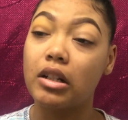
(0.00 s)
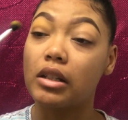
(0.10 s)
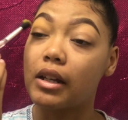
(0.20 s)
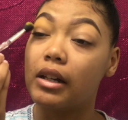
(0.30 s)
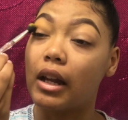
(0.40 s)

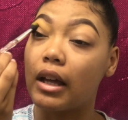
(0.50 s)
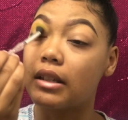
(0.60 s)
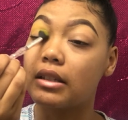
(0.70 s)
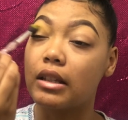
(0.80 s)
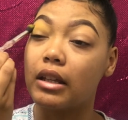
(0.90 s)
just could not
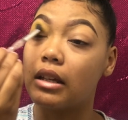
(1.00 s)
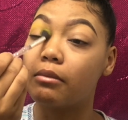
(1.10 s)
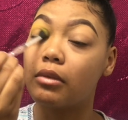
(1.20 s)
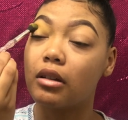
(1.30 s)
sleep.